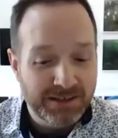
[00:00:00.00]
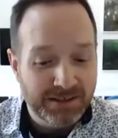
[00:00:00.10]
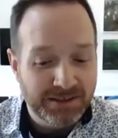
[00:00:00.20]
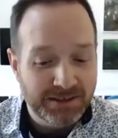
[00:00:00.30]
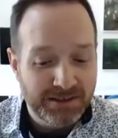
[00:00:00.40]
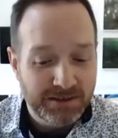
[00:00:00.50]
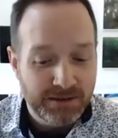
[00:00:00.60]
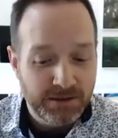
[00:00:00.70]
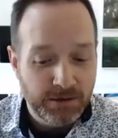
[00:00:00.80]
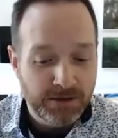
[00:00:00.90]
because,
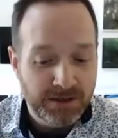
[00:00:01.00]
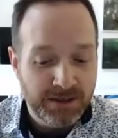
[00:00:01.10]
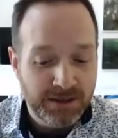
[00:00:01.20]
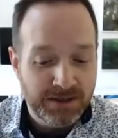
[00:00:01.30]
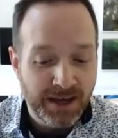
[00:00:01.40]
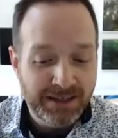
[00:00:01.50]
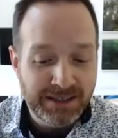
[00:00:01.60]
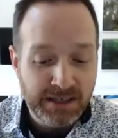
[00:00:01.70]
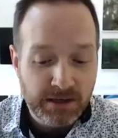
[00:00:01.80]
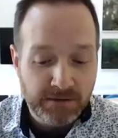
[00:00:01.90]
the
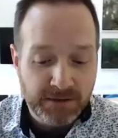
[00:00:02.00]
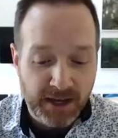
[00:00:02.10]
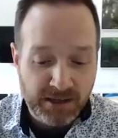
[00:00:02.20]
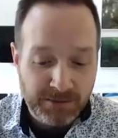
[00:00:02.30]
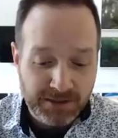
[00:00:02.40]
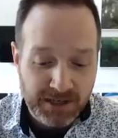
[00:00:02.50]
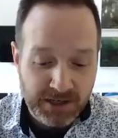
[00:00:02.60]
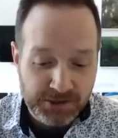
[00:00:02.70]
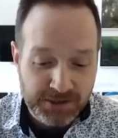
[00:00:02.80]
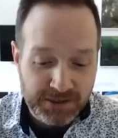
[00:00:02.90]
idea of
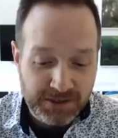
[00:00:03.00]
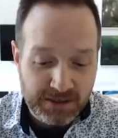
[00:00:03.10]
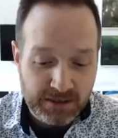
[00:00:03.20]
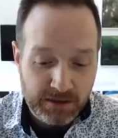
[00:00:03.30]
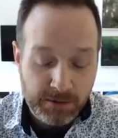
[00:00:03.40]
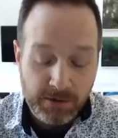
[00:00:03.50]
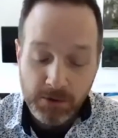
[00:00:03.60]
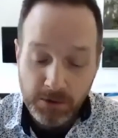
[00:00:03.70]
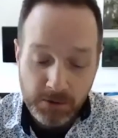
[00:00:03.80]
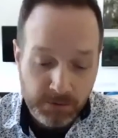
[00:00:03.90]
documentation, I mean,
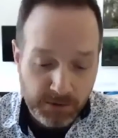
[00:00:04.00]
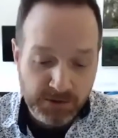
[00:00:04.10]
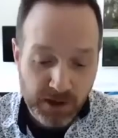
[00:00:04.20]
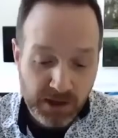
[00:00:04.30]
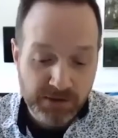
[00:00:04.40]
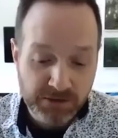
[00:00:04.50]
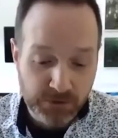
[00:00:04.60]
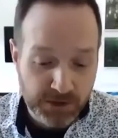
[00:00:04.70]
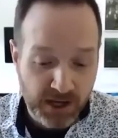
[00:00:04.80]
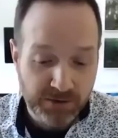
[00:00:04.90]
well, there's relevance for
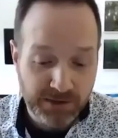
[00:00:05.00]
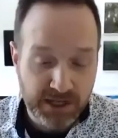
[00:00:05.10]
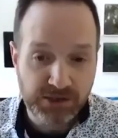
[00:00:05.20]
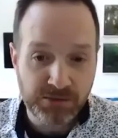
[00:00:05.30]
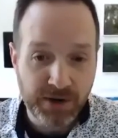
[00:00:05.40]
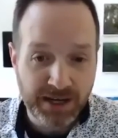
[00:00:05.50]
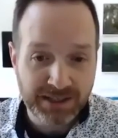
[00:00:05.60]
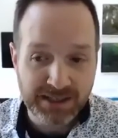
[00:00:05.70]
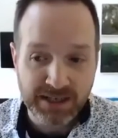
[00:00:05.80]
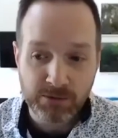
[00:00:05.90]
documentation, right?
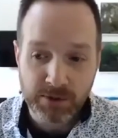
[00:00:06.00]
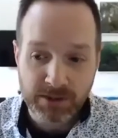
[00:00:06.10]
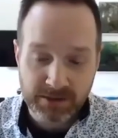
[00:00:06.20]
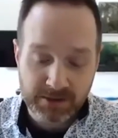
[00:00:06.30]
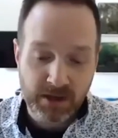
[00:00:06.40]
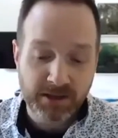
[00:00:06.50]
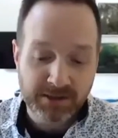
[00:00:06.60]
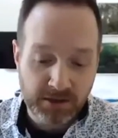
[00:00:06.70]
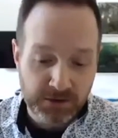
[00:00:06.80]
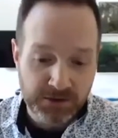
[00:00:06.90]
It's like, it's
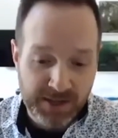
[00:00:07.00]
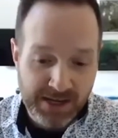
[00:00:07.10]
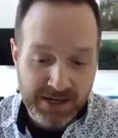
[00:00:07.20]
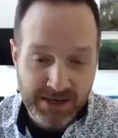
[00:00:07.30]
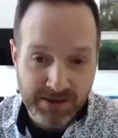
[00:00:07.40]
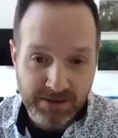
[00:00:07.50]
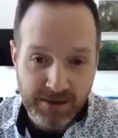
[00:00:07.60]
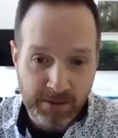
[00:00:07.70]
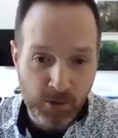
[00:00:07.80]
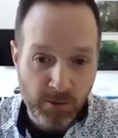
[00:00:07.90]
us understanding
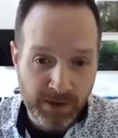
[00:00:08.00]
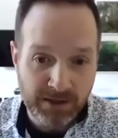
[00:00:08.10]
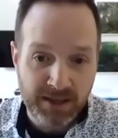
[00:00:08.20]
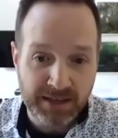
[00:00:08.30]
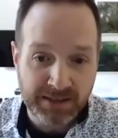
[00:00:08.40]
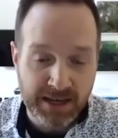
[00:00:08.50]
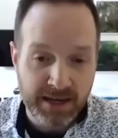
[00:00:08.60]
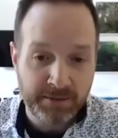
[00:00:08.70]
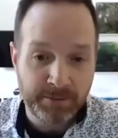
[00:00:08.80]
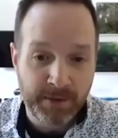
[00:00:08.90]
that moment, that
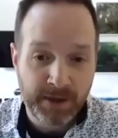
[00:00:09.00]
time,